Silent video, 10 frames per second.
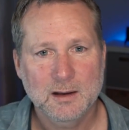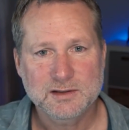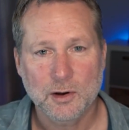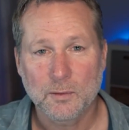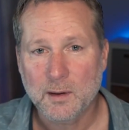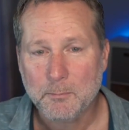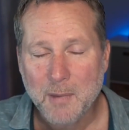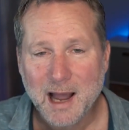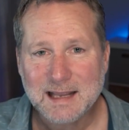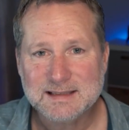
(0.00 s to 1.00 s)
So the
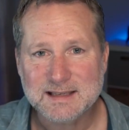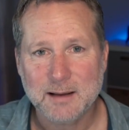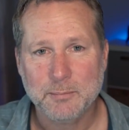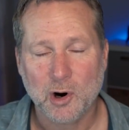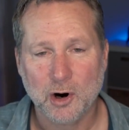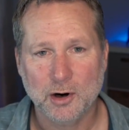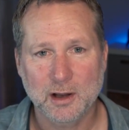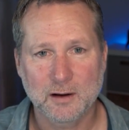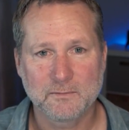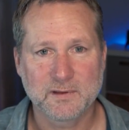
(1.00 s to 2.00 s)
mindset part
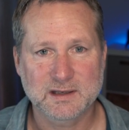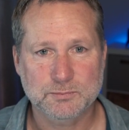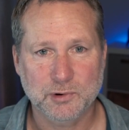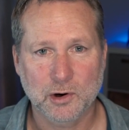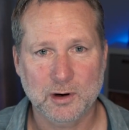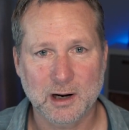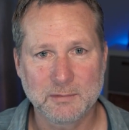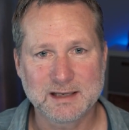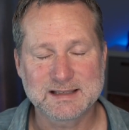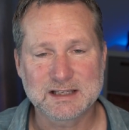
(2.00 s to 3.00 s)
of this program
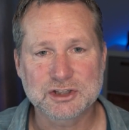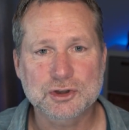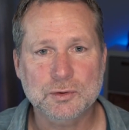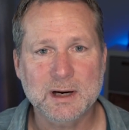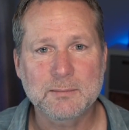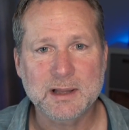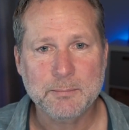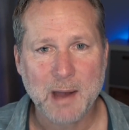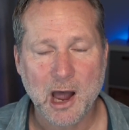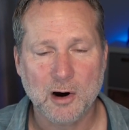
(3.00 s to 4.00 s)
is extremely
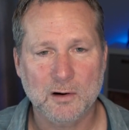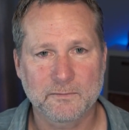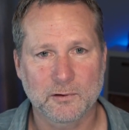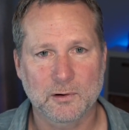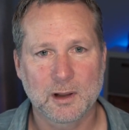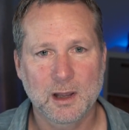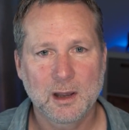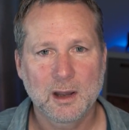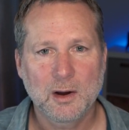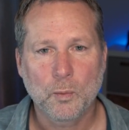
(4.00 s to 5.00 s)
powerful.
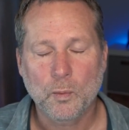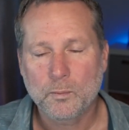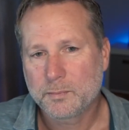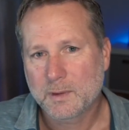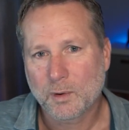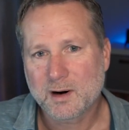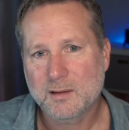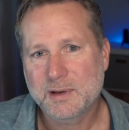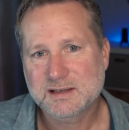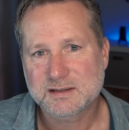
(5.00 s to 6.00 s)
One of the
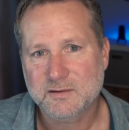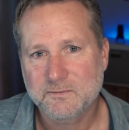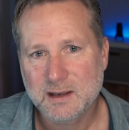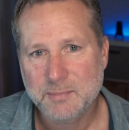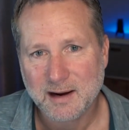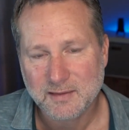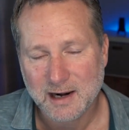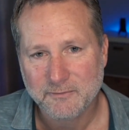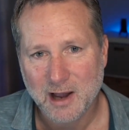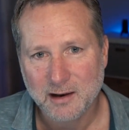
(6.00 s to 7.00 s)
pieces of feedback that
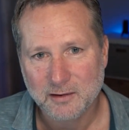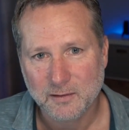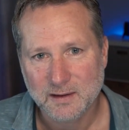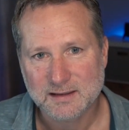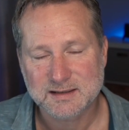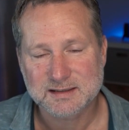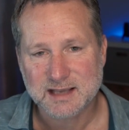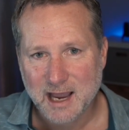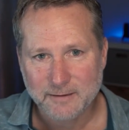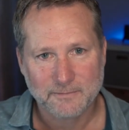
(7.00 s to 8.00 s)
I've gotten on this,
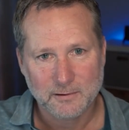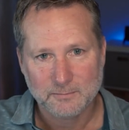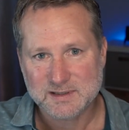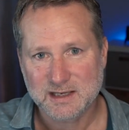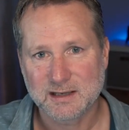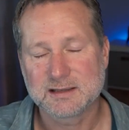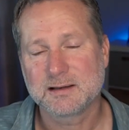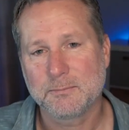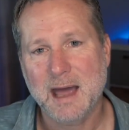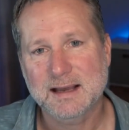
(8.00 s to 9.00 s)
aside from seeing
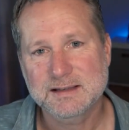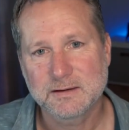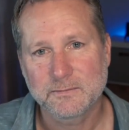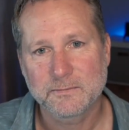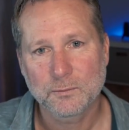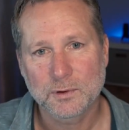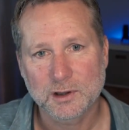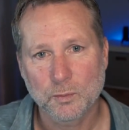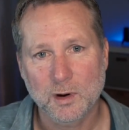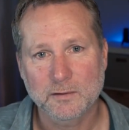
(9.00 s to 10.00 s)
some massive,
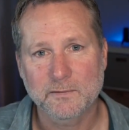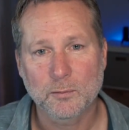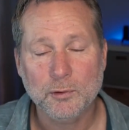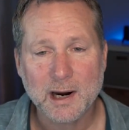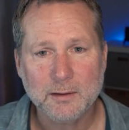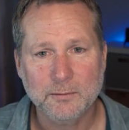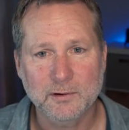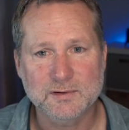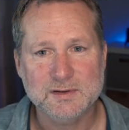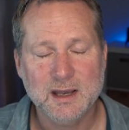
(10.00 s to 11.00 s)
really wonderful
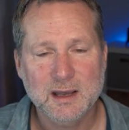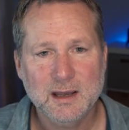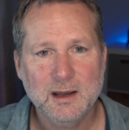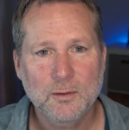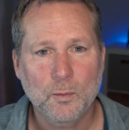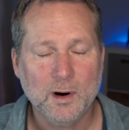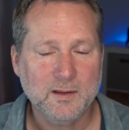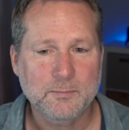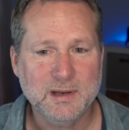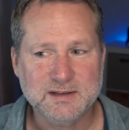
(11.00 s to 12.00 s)
breakthroughs, one of
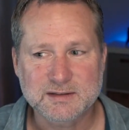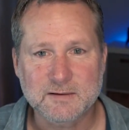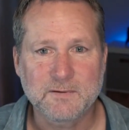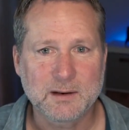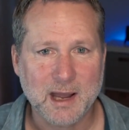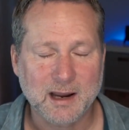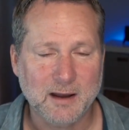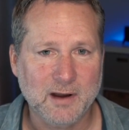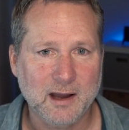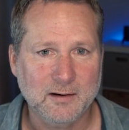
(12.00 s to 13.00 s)
the pieces of feedback
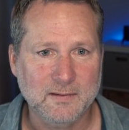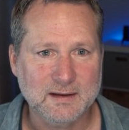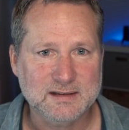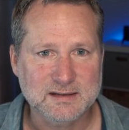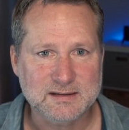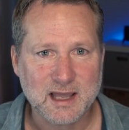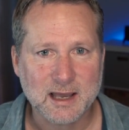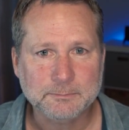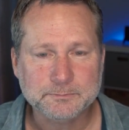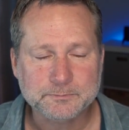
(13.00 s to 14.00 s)
I've gotten on this is
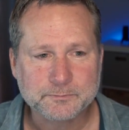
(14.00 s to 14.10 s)
that,